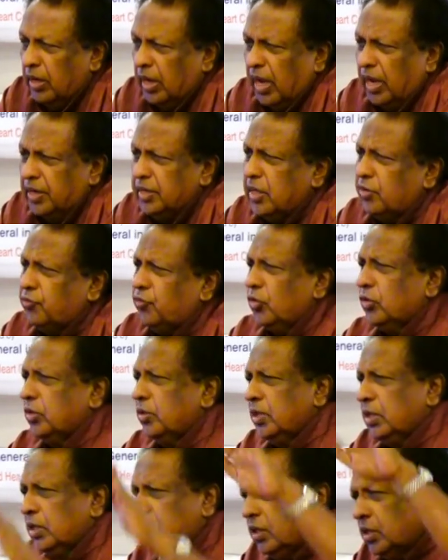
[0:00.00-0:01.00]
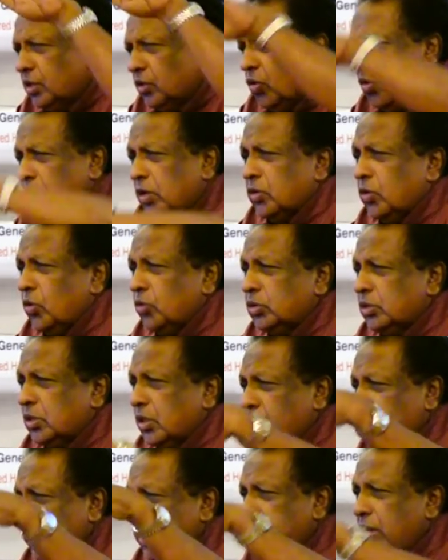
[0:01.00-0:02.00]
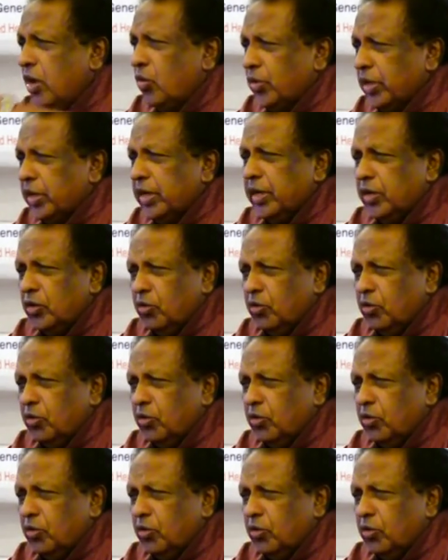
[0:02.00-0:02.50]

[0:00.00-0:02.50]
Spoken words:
And therefore, the roller coaster went down again.